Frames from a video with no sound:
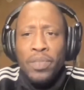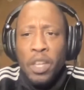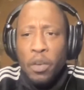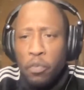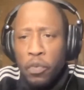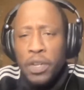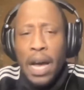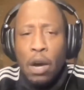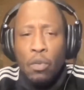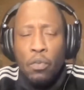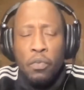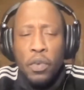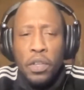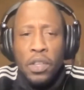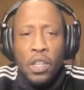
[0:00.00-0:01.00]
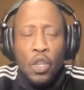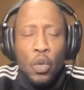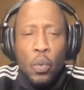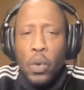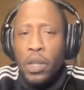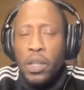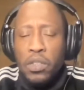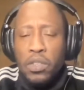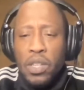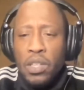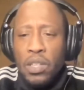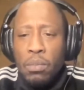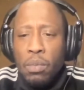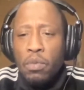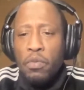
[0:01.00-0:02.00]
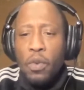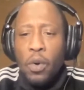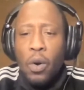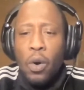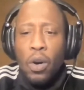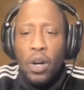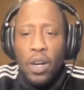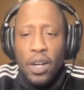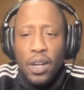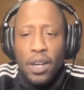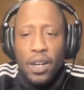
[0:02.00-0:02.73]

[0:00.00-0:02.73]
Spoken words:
different outfit than you were the season before,